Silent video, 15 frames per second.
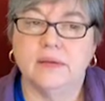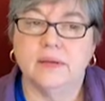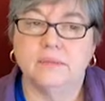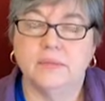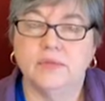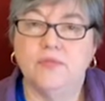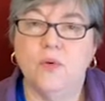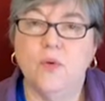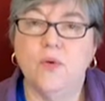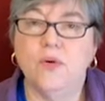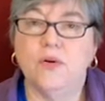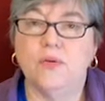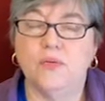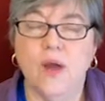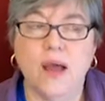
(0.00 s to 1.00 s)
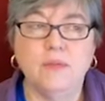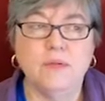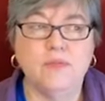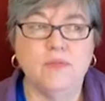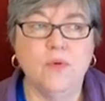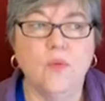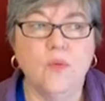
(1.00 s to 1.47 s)
Right
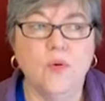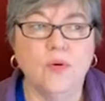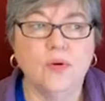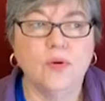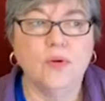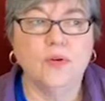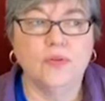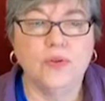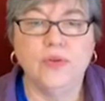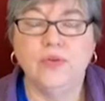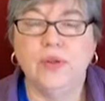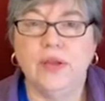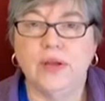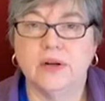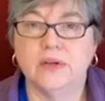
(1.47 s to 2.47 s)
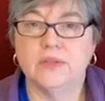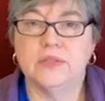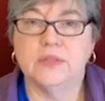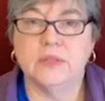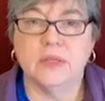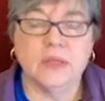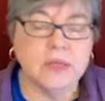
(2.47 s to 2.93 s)
before New Year's,
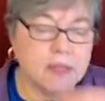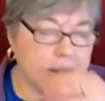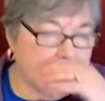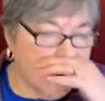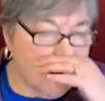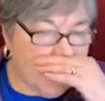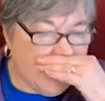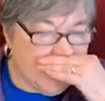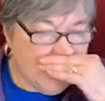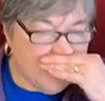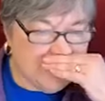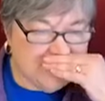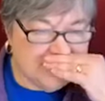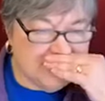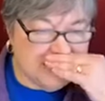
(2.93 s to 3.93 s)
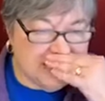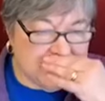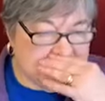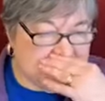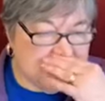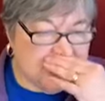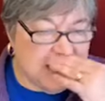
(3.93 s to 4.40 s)
and
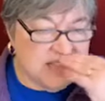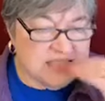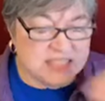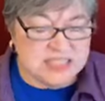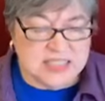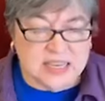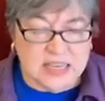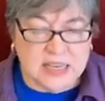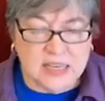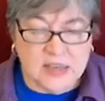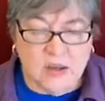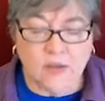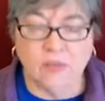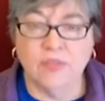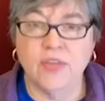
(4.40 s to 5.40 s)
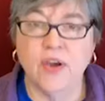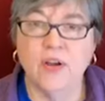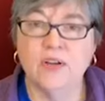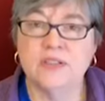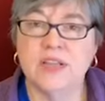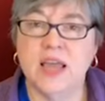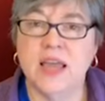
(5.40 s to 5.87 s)
she got sick on
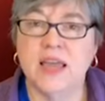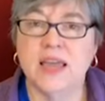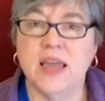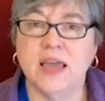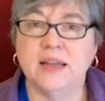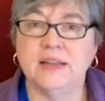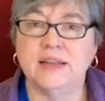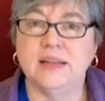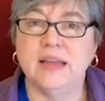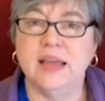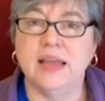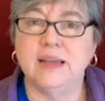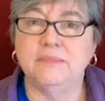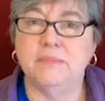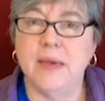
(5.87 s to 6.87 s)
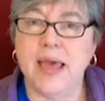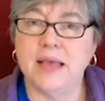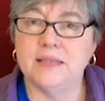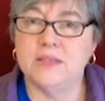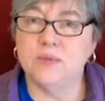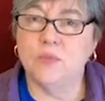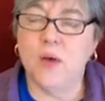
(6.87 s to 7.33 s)
Thursday and
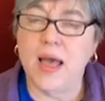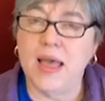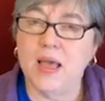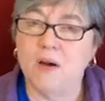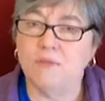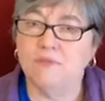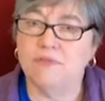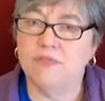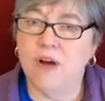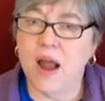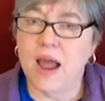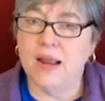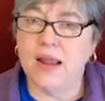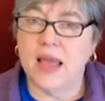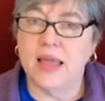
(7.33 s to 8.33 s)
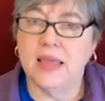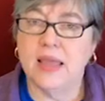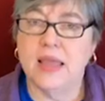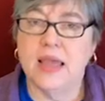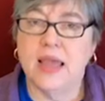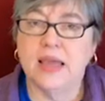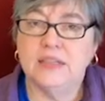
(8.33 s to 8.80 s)
passed away on Friday,
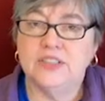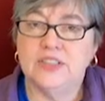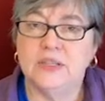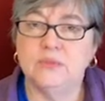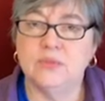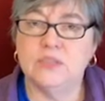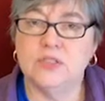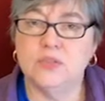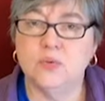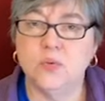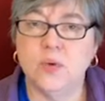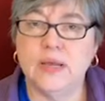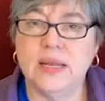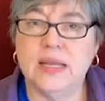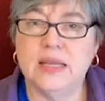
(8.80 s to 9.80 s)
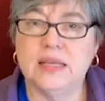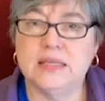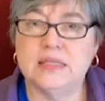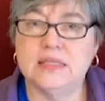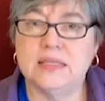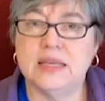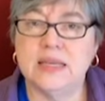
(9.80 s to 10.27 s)
and she was
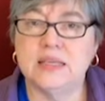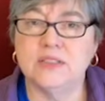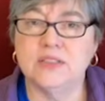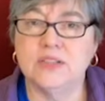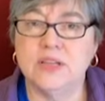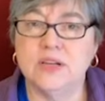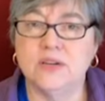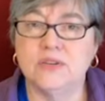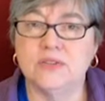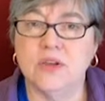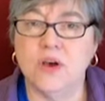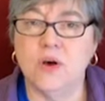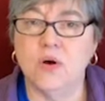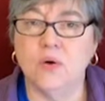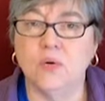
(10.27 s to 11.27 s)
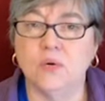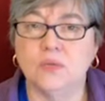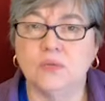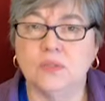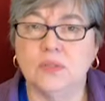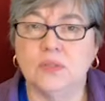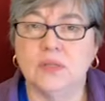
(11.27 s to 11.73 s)
26 years
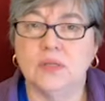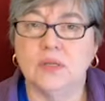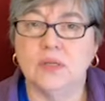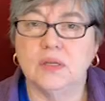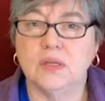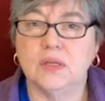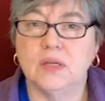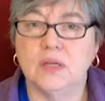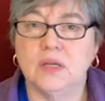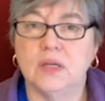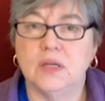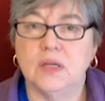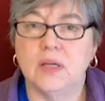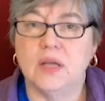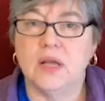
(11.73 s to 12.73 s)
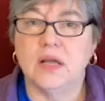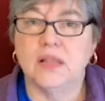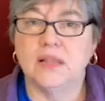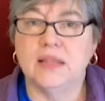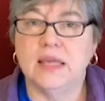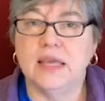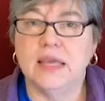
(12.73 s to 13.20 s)
old.
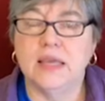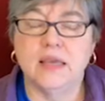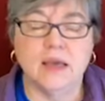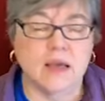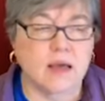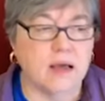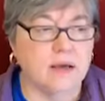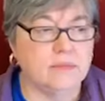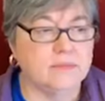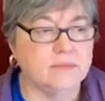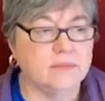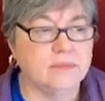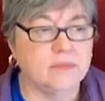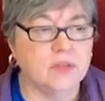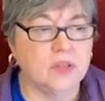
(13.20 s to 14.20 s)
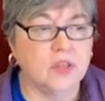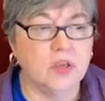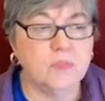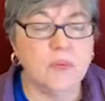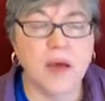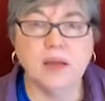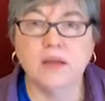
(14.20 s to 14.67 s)
The
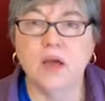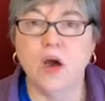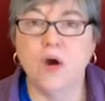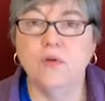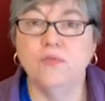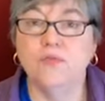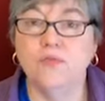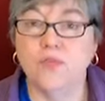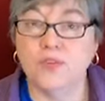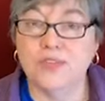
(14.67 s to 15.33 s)
coupon code for